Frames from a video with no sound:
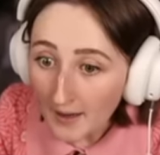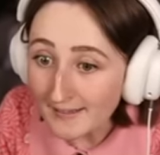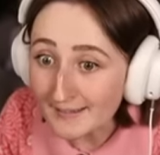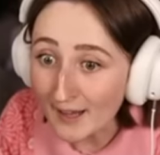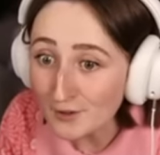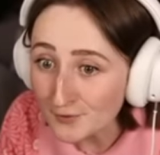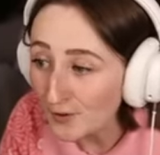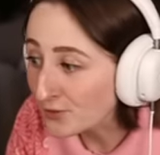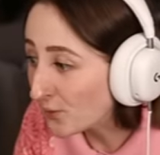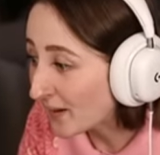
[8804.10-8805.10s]
it sells for
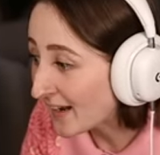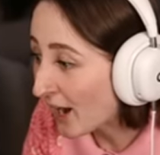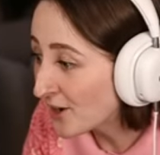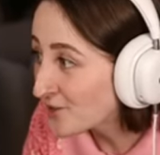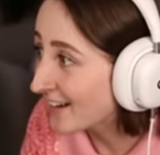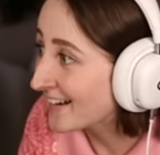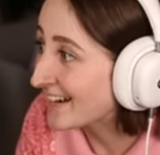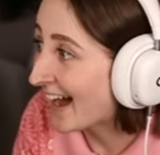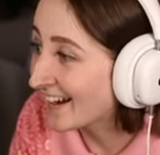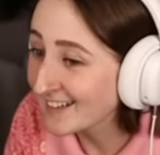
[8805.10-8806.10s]

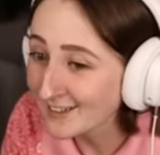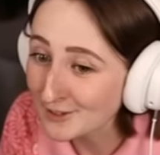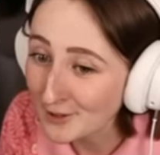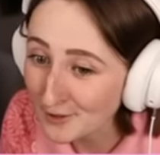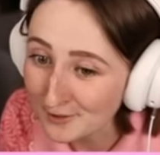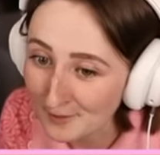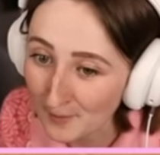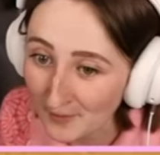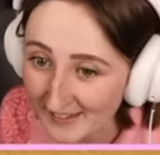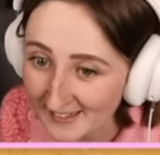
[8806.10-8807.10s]
392
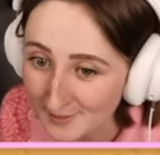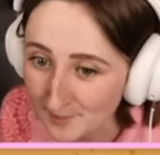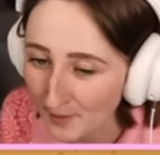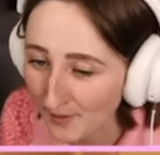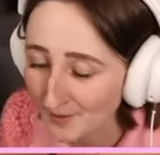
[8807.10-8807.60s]
simoleons per